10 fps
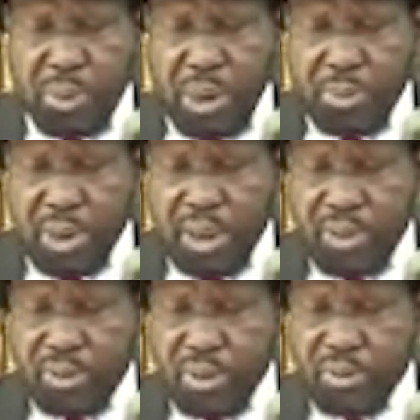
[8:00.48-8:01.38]
to my
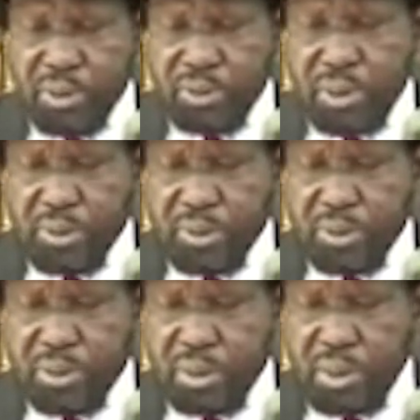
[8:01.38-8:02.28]
brothers and sisters
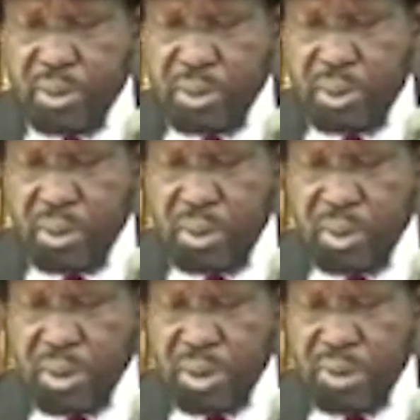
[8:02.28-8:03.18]

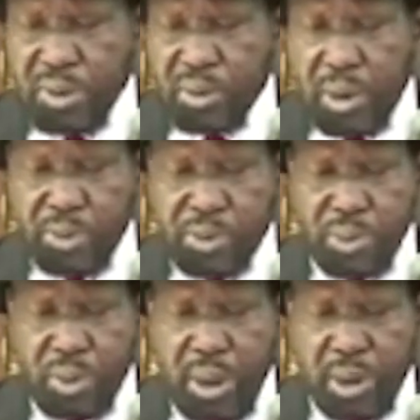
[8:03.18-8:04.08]
in the South
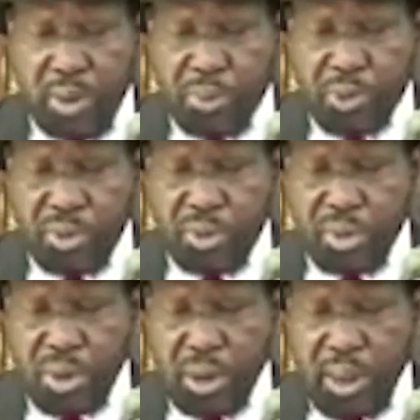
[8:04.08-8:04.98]
Sudan
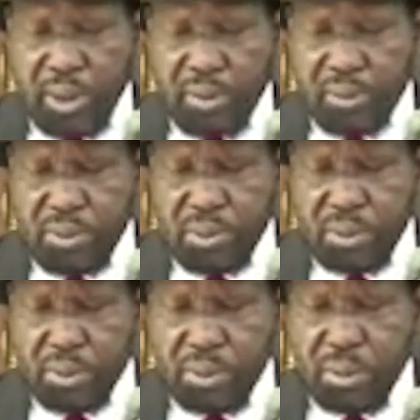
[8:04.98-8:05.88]
Opposition Alliance
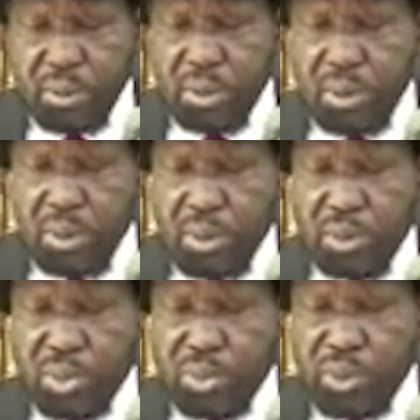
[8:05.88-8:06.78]

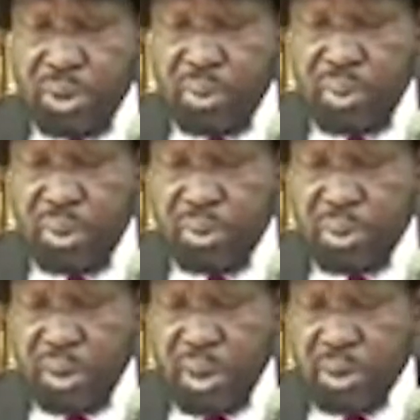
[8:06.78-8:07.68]
to see
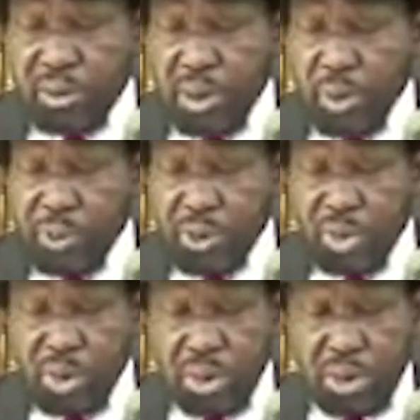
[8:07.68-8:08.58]
this as an
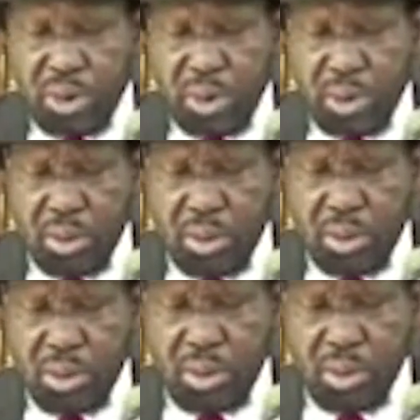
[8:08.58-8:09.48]
opportunity
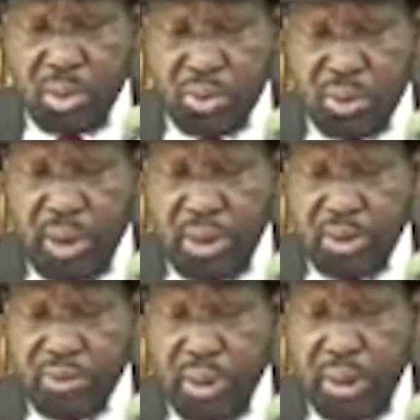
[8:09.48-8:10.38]
to
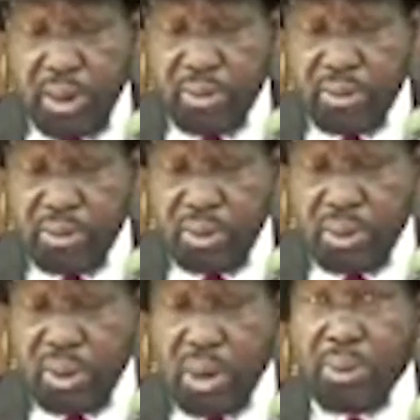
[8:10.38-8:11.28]
silence the guns
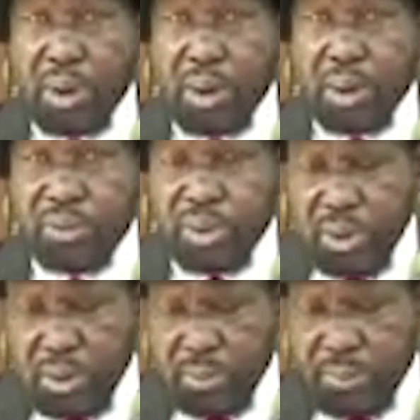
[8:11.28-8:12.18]
in our
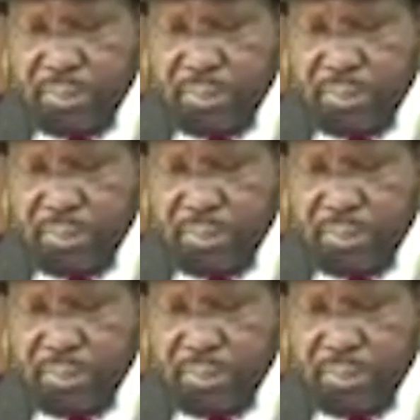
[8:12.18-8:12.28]
country.